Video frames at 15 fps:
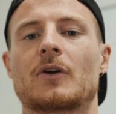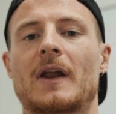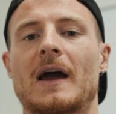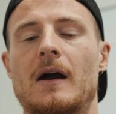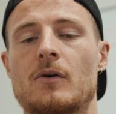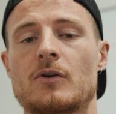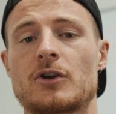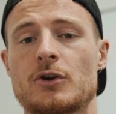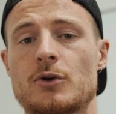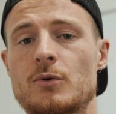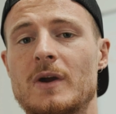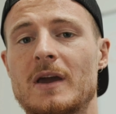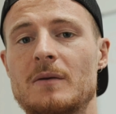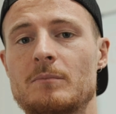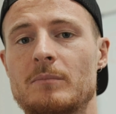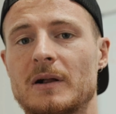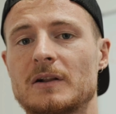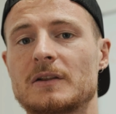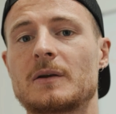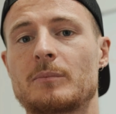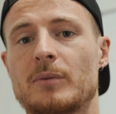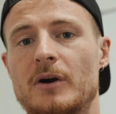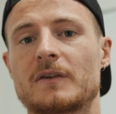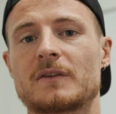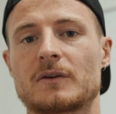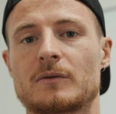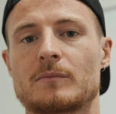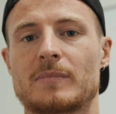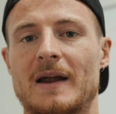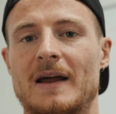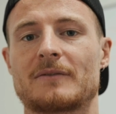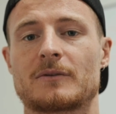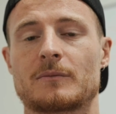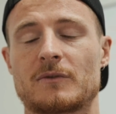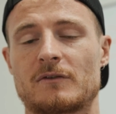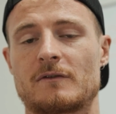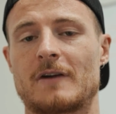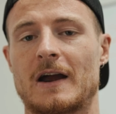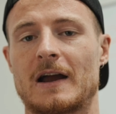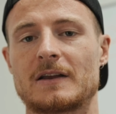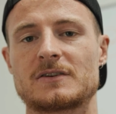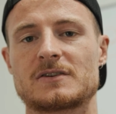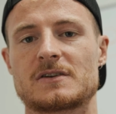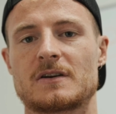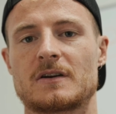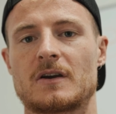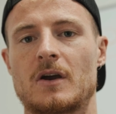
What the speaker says: on how you can build a personal brand from scratch,